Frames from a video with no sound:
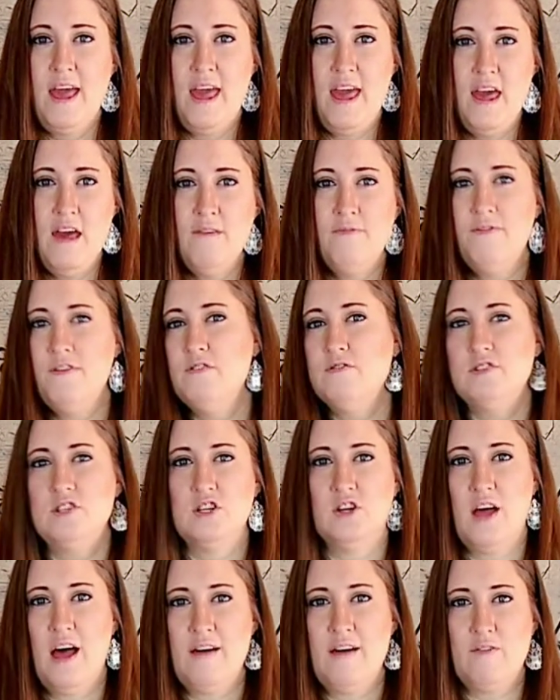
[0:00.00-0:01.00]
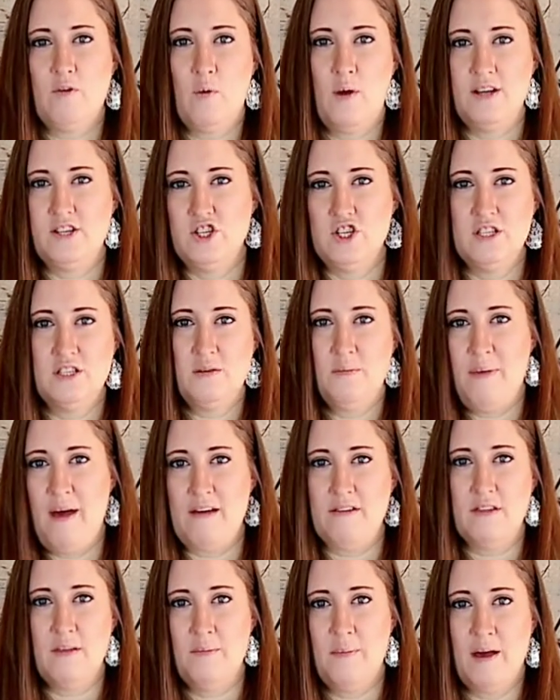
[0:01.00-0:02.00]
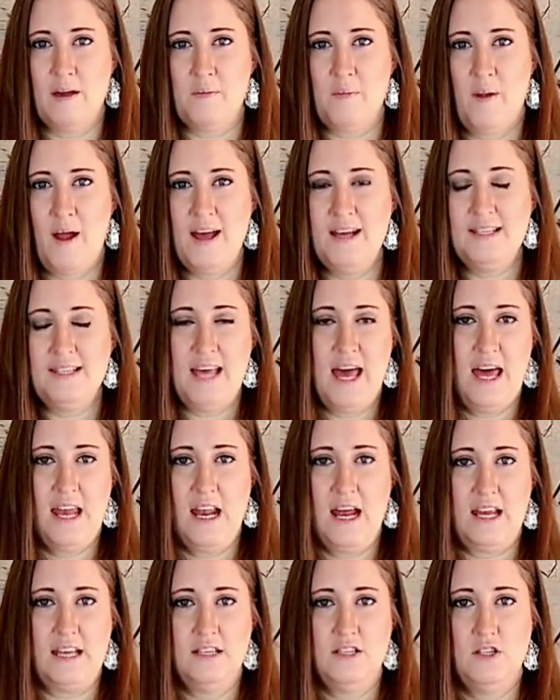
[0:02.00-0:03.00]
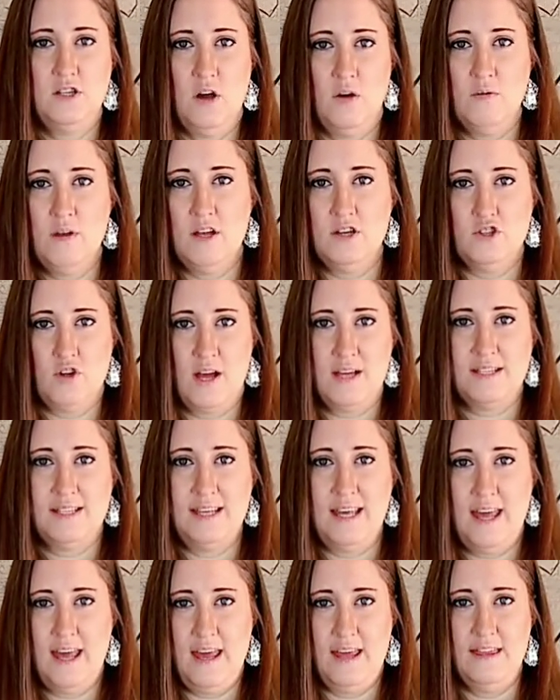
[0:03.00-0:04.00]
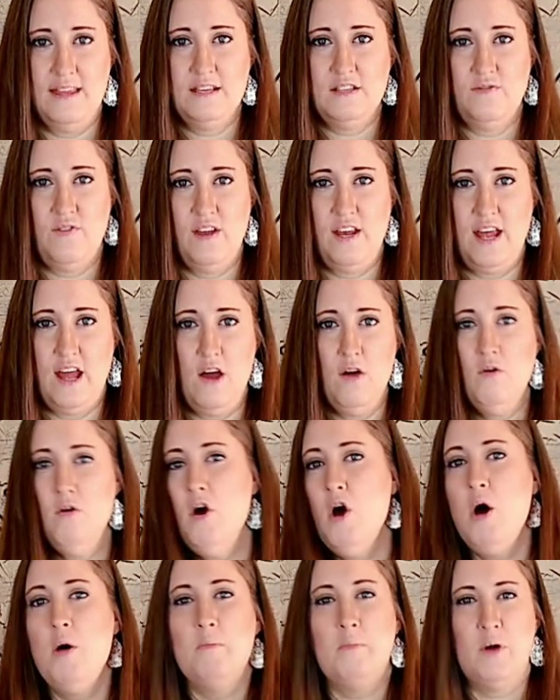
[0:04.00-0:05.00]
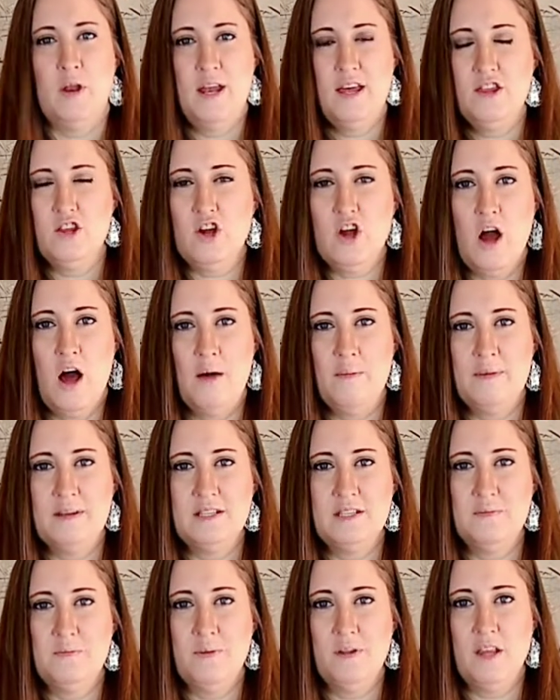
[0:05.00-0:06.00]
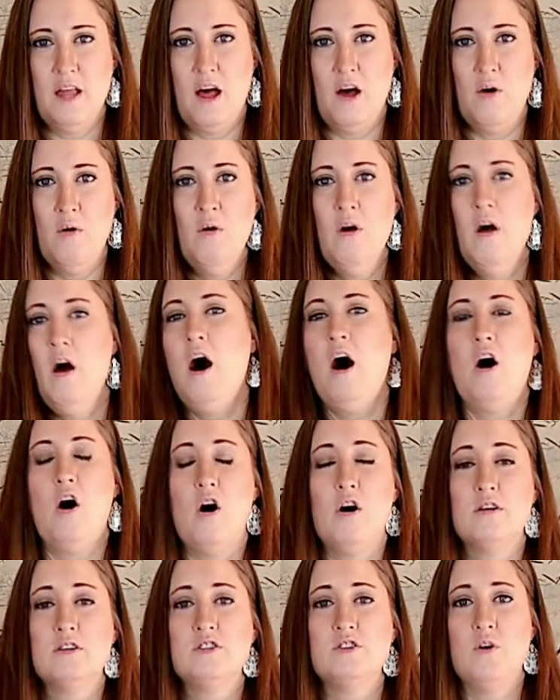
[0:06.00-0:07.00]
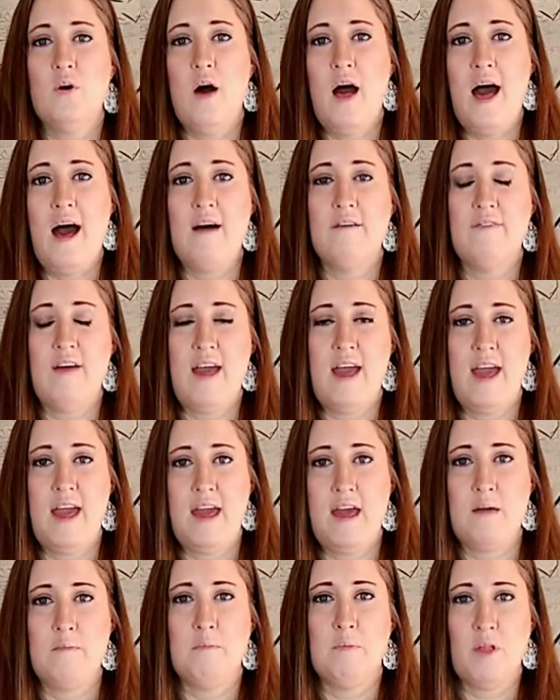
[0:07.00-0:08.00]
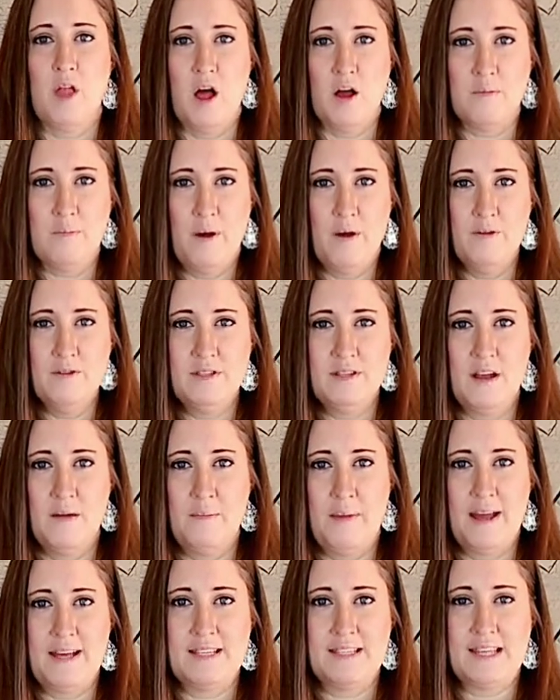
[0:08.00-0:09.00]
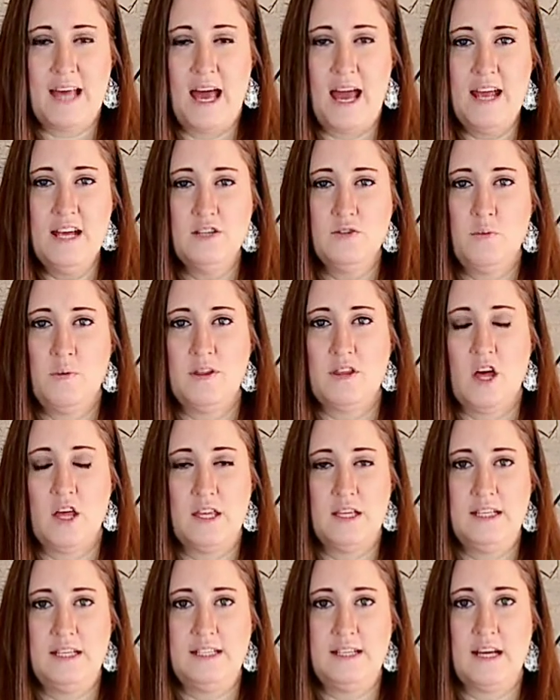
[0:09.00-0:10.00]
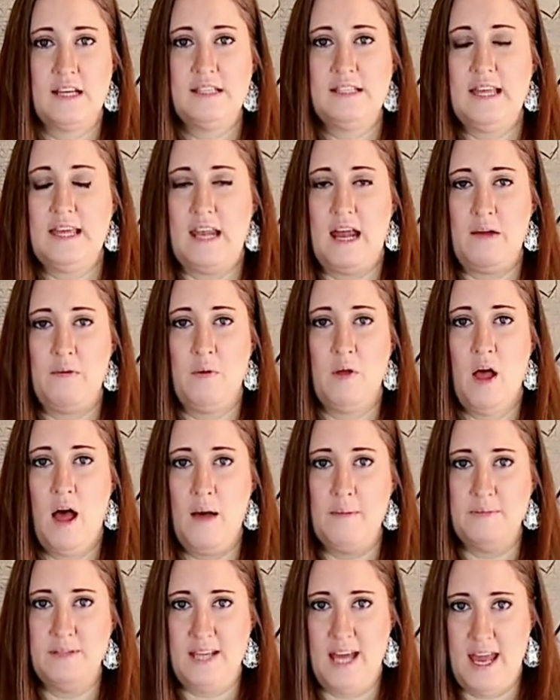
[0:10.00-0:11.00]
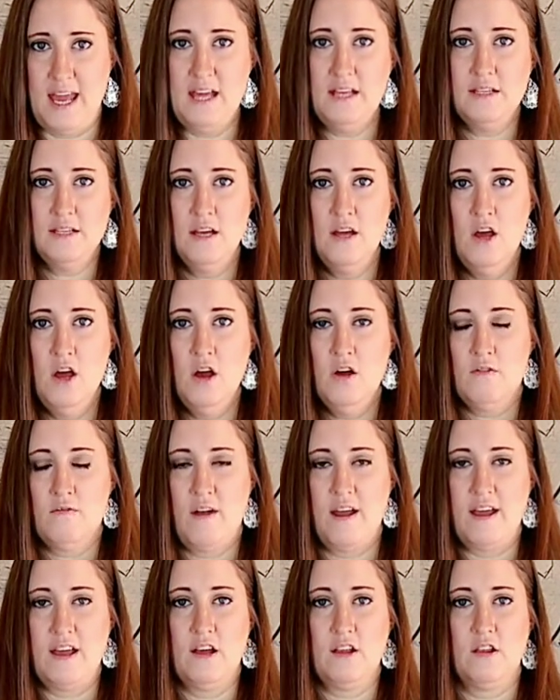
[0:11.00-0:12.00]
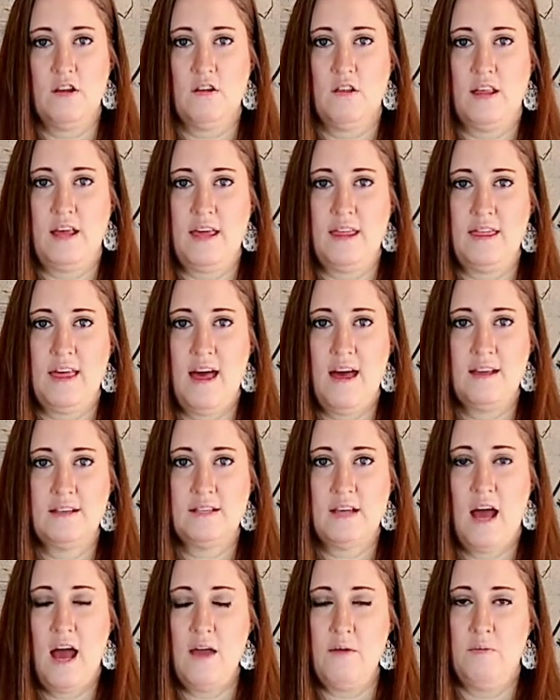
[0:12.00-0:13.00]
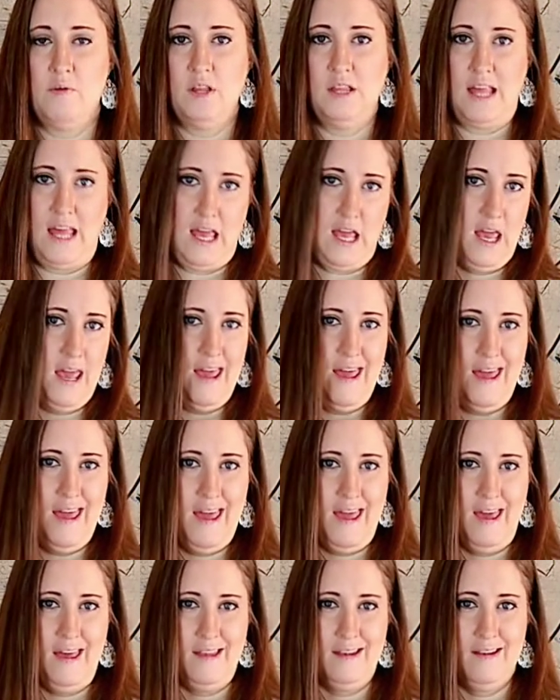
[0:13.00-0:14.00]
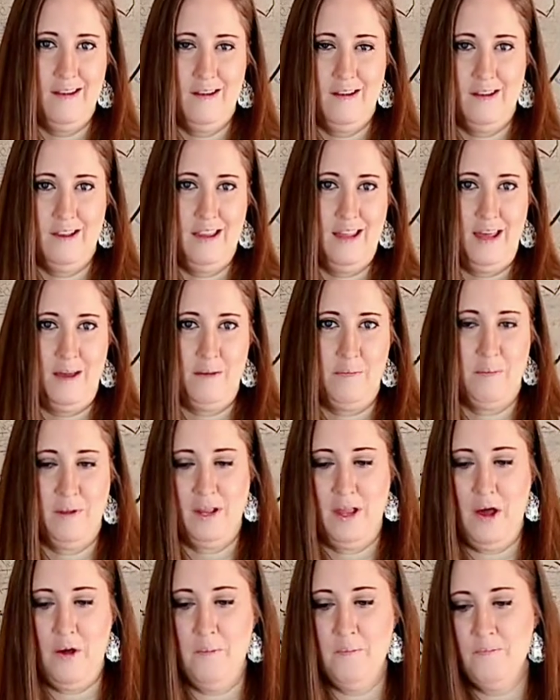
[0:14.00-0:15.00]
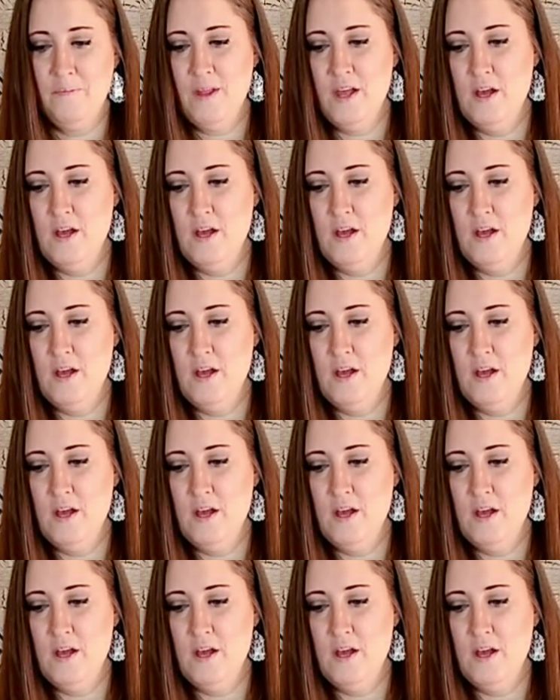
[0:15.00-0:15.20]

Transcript: If you still have questions about the mug press and I don't address it in this video, put it in the comments below. I'll also have a blog post on my site with all the details that I will update regularly that I will link in a link below.